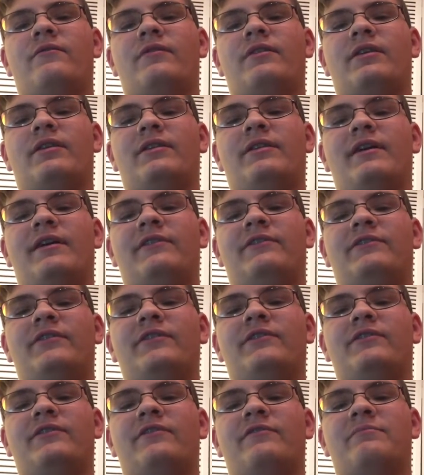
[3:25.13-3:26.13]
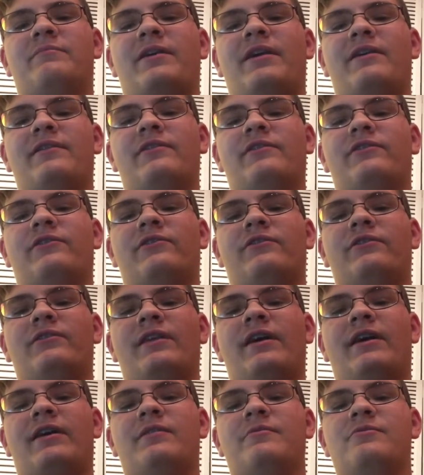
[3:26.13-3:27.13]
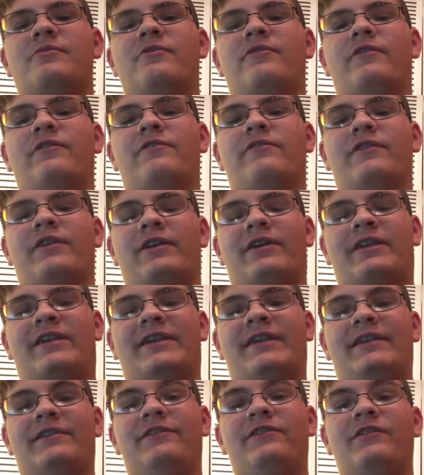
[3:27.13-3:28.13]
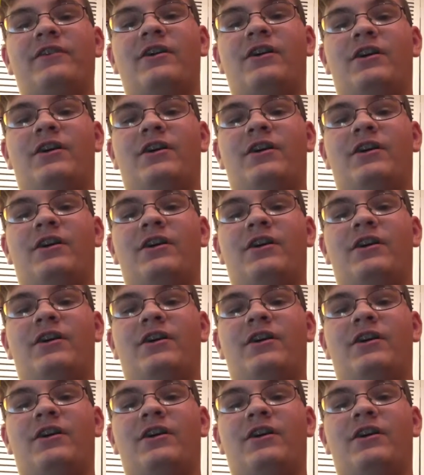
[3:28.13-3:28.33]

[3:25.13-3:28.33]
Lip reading: like a not sensitive parent, this is not a movie for your kids.